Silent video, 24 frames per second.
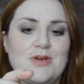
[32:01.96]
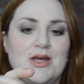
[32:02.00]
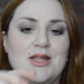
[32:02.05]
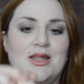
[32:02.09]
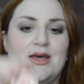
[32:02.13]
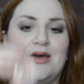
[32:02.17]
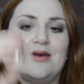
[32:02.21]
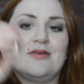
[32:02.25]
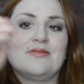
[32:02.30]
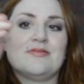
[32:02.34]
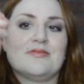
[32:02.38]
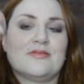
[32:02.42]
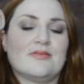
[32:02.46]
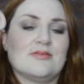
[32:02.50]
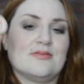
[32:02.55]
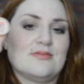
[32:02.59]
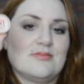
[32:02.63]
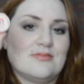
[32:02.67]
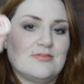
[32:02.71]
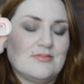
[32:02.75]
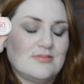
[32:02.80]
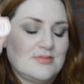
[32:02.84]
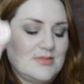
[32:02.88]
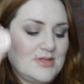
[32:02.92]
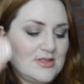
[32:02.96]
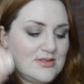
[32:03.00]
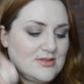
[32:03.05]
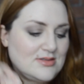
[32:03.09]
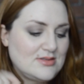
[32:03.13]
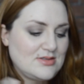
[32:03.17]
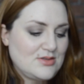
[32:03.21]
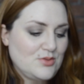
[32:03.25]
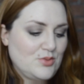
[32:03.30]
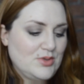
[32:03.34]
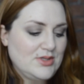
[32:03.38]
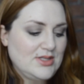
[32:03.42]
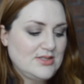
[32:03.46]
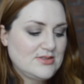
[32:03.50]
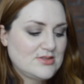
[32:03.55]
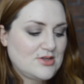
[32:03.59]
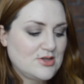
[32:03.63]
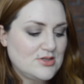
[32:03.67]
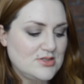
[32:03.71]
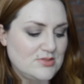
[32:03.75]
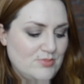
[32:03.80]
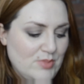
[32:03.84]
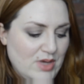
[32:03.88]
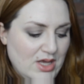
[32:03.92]
life. This is the one that's
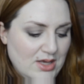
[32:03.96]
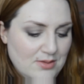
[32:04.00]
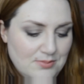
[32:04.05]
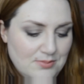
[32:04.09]
good to me.